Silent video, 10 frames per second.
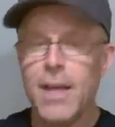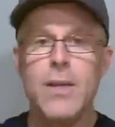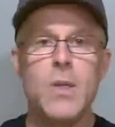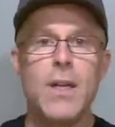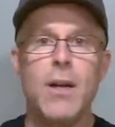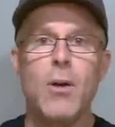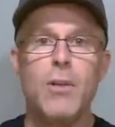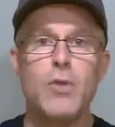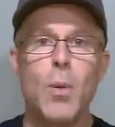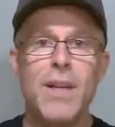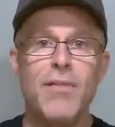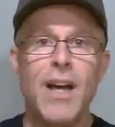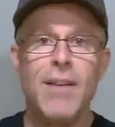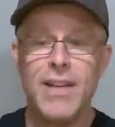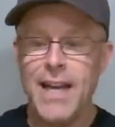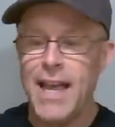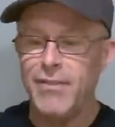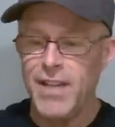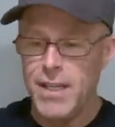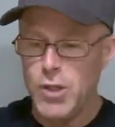I use an arrow of
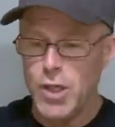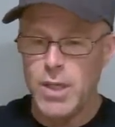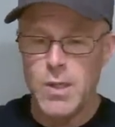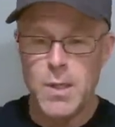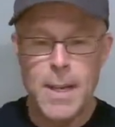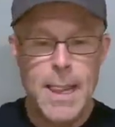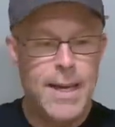25.5 inches.